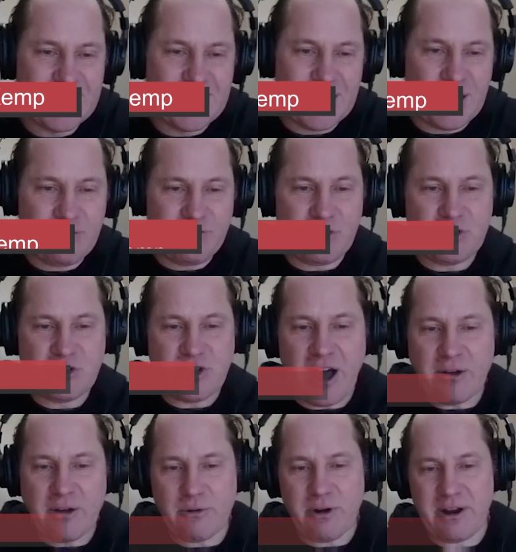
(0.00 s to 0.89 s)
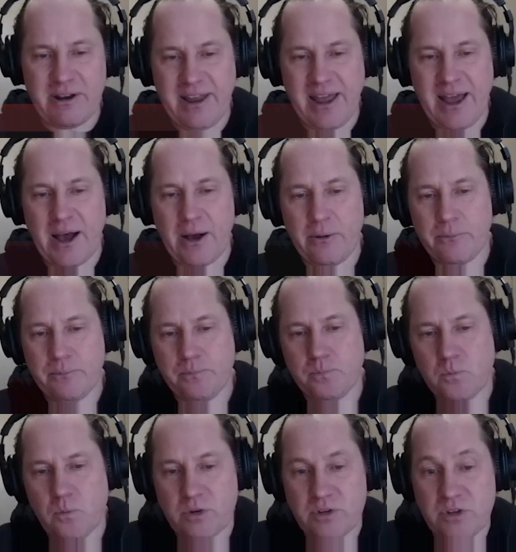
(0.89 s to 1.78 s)
If you died right now,
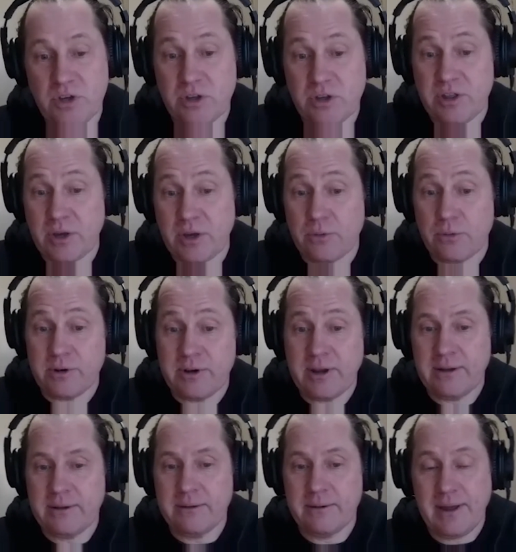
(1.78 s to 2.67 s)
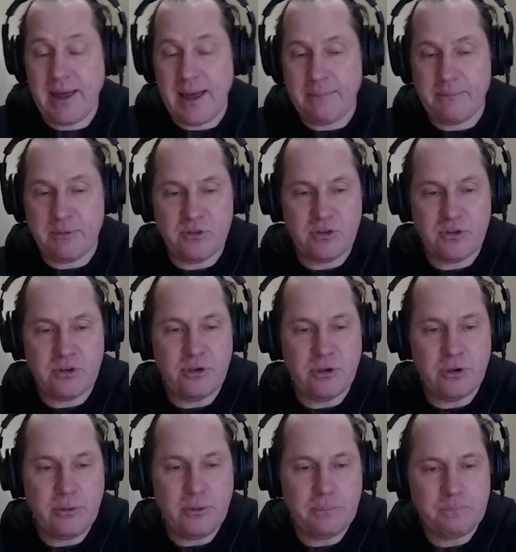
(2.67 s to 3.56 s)
what do you think would happen to
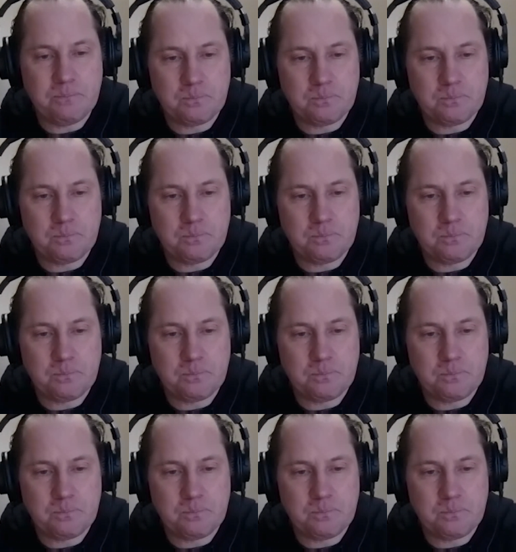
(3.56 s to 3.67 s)
you?